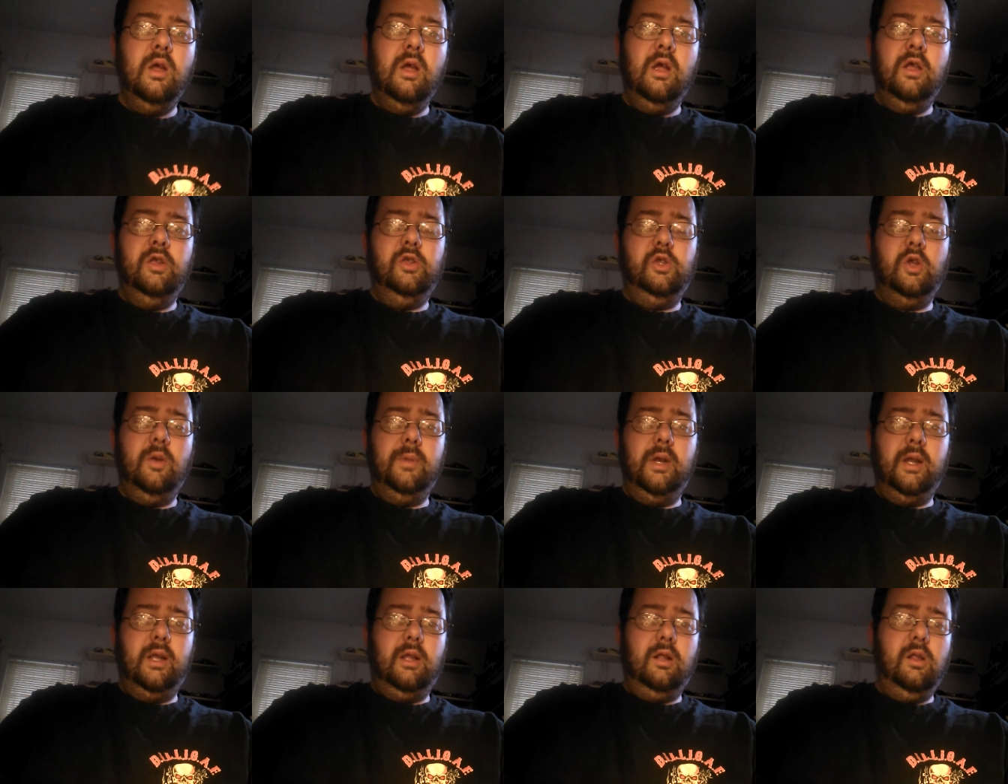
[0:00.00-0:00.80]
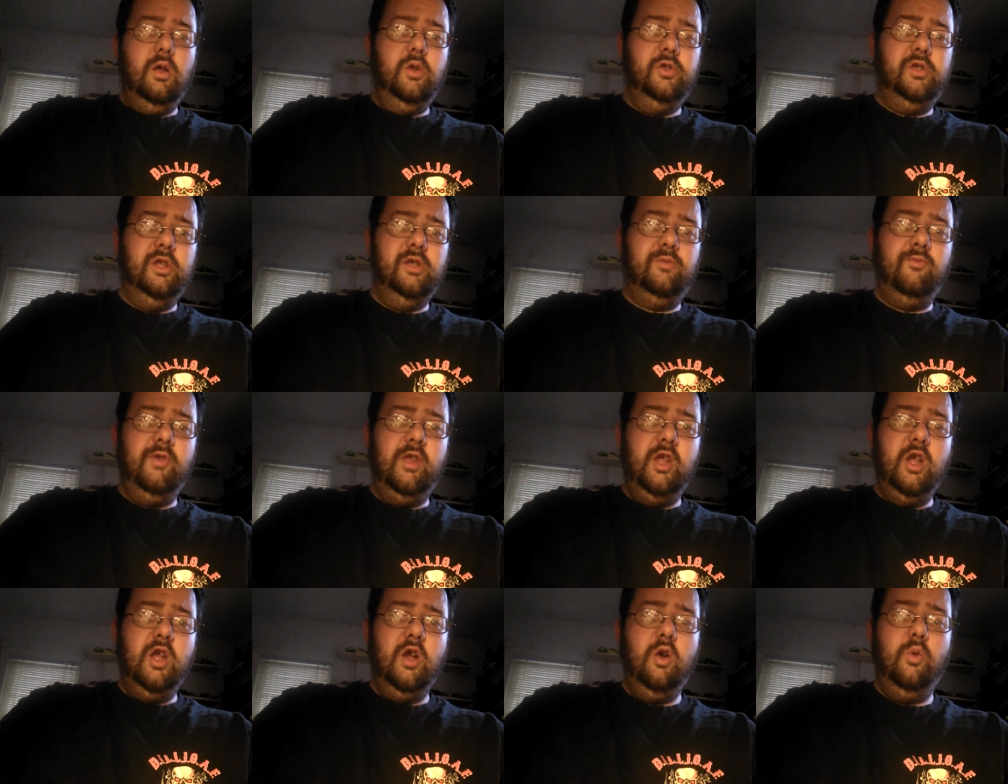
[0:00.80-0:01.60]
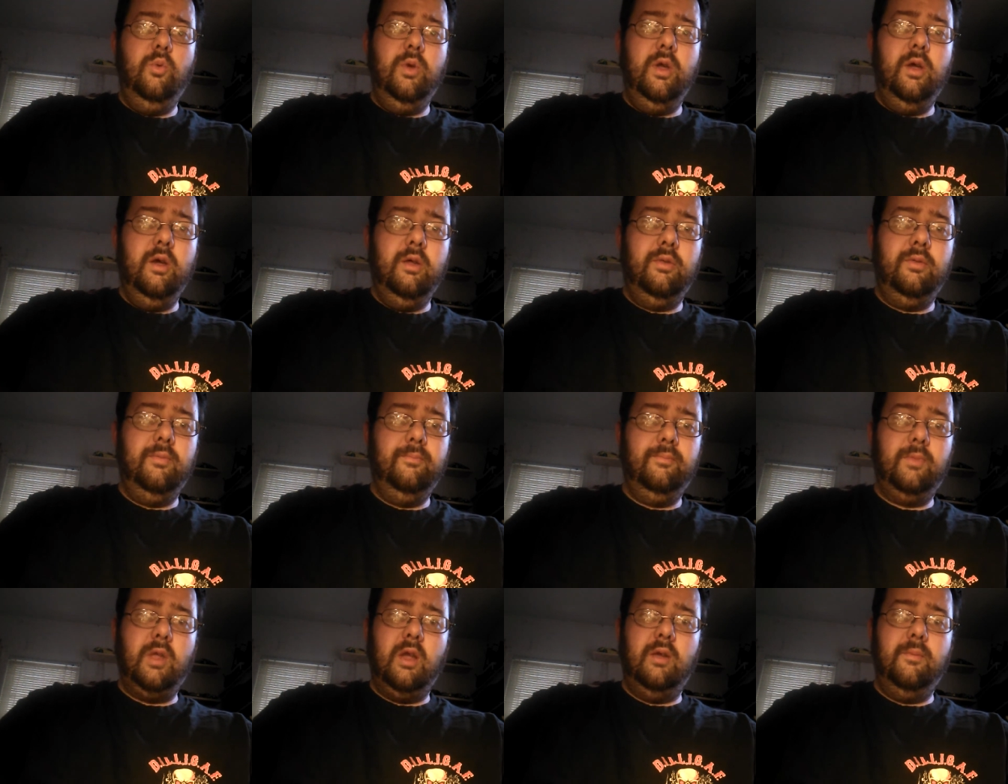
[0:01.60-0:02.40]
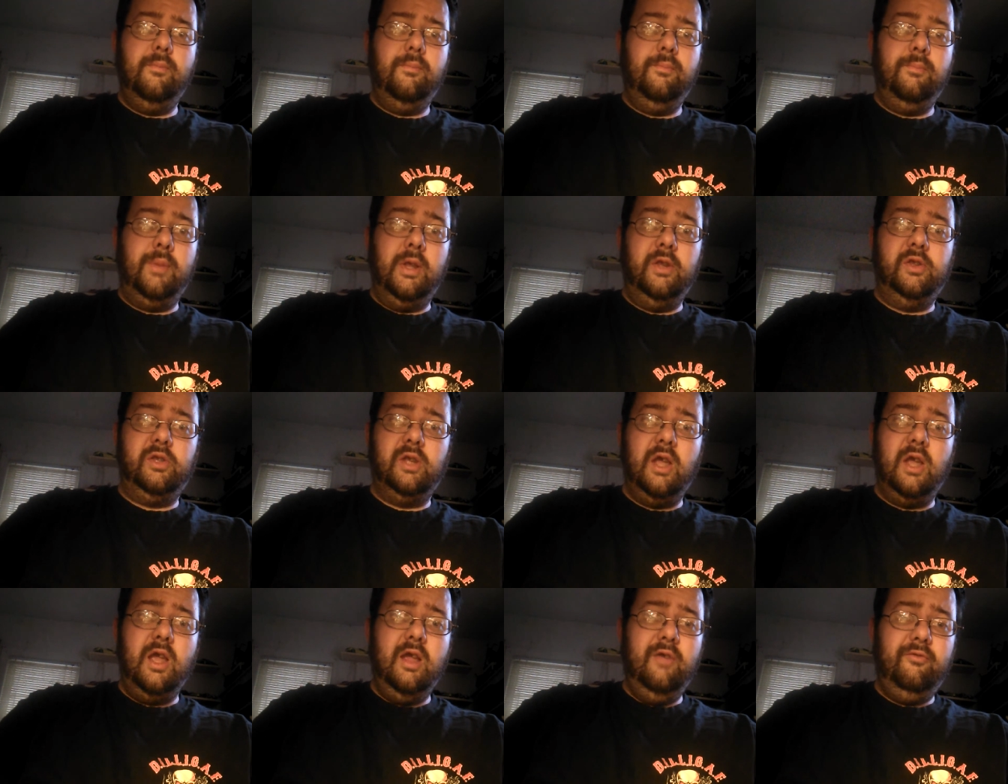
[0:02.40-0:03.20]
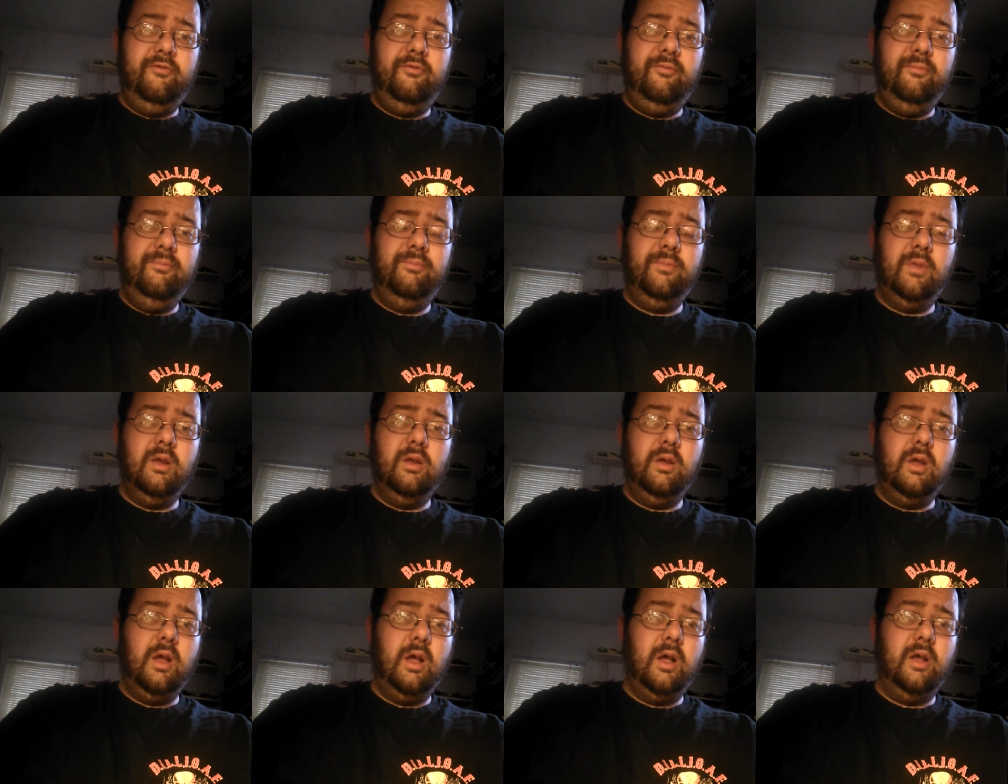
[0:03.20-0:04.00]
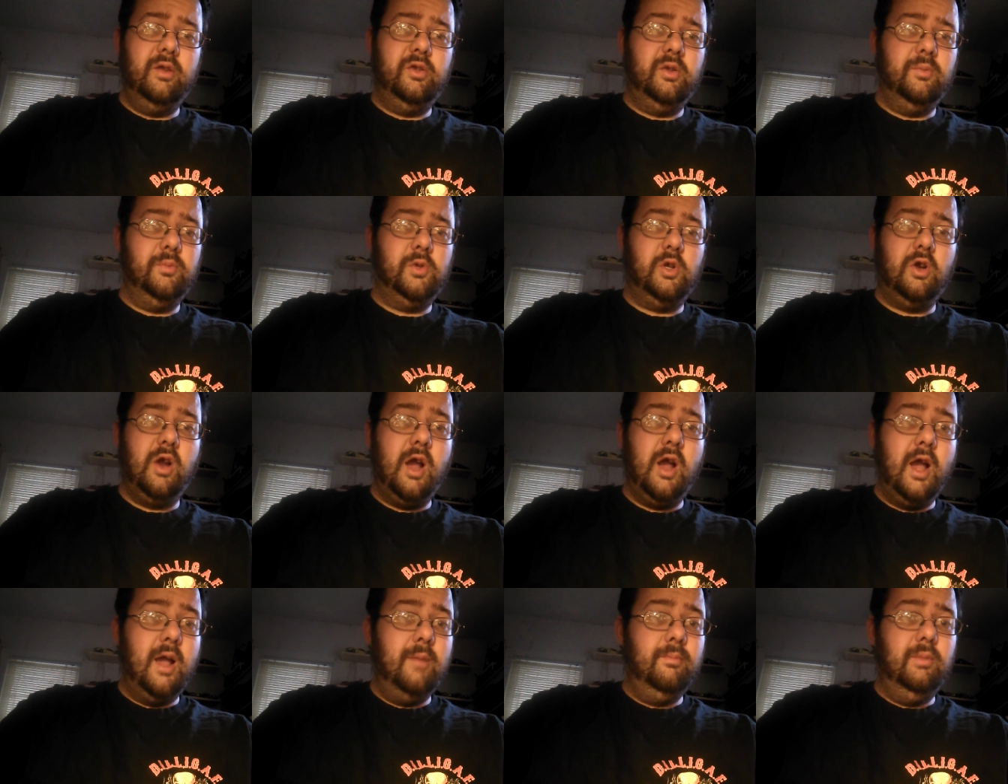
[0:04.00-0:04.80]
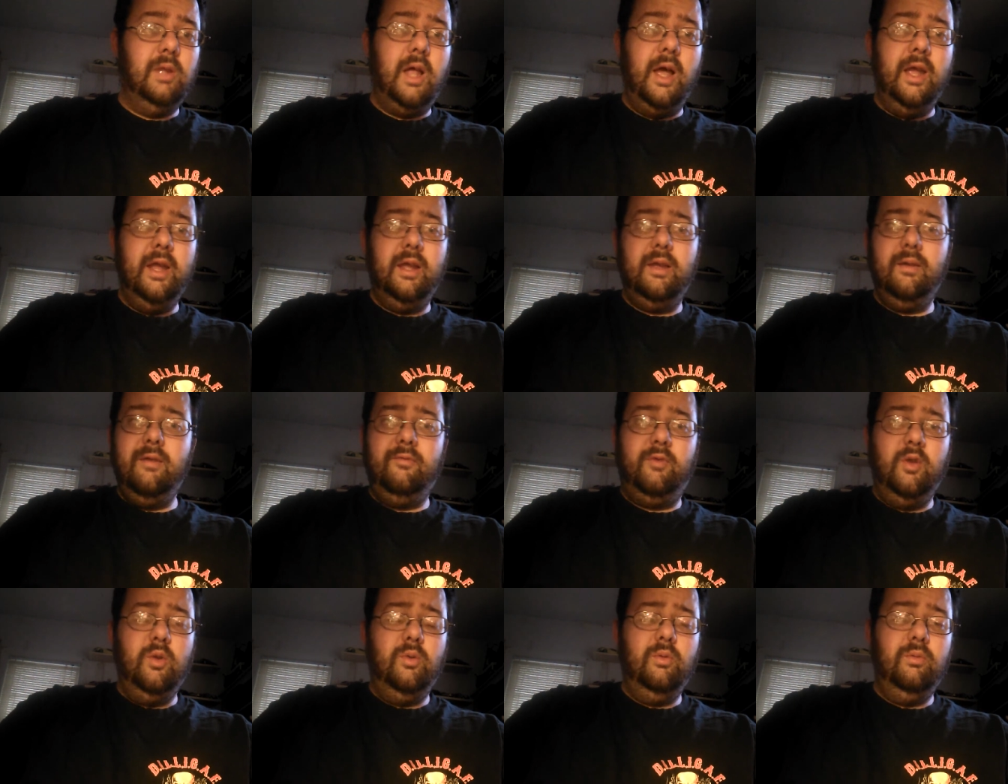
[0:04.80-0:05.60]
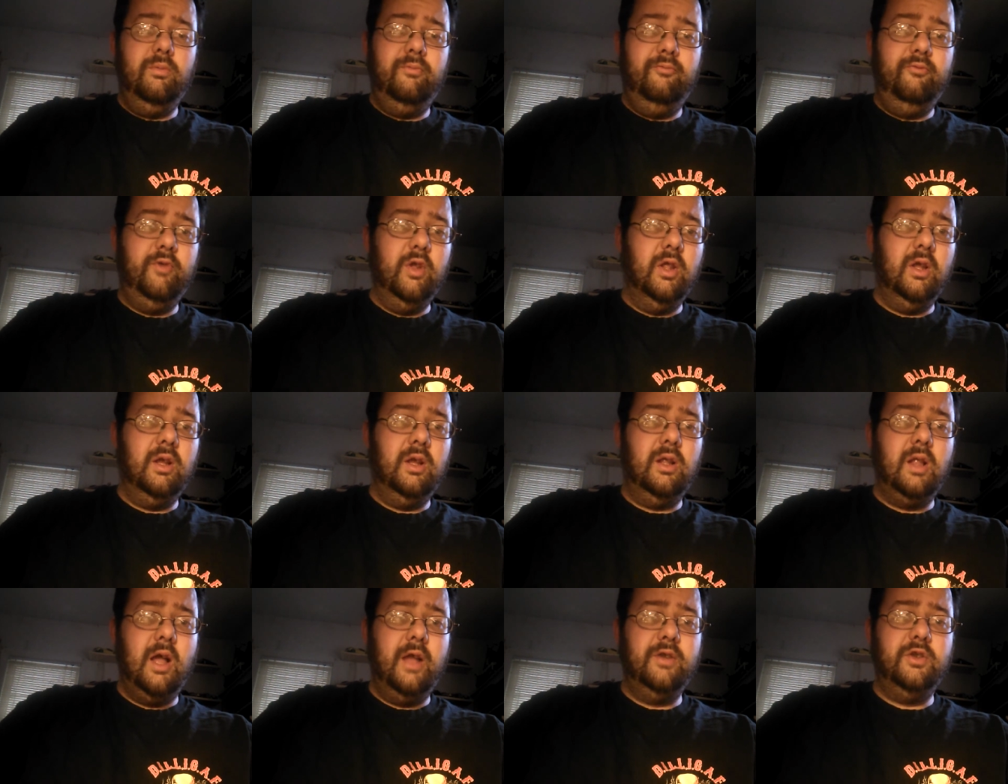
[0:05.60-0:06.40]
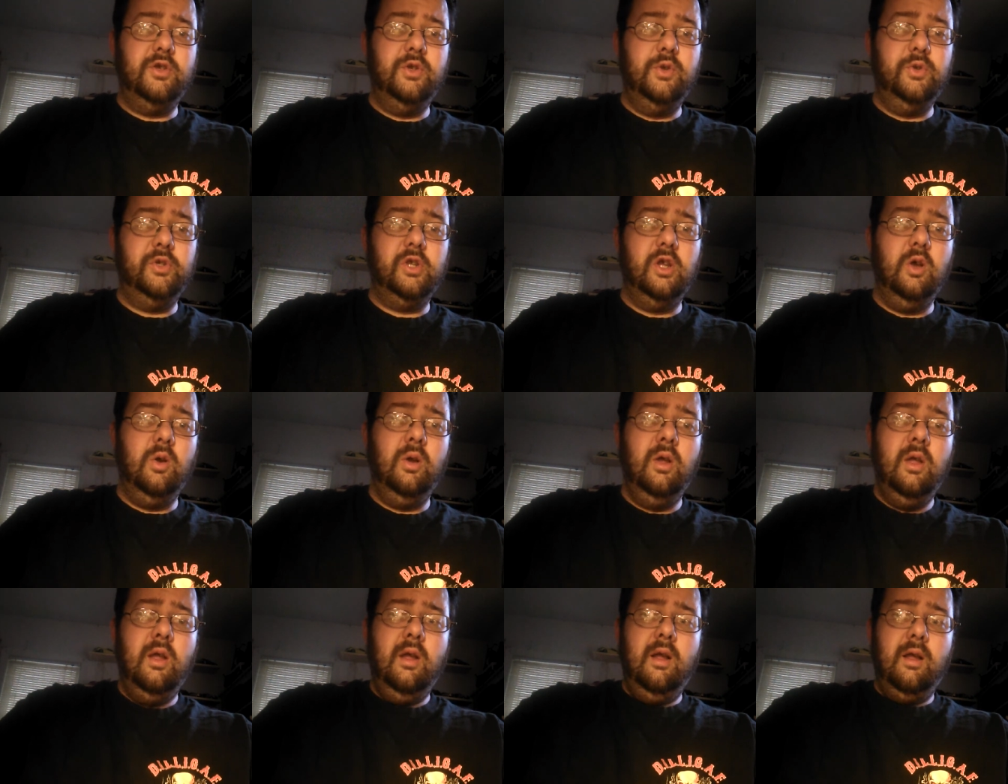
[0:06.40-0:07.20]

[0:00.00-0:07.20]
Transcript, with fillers: So I'm going to close this video with be safe, uh, subscribe, like if you feel inclined to do so.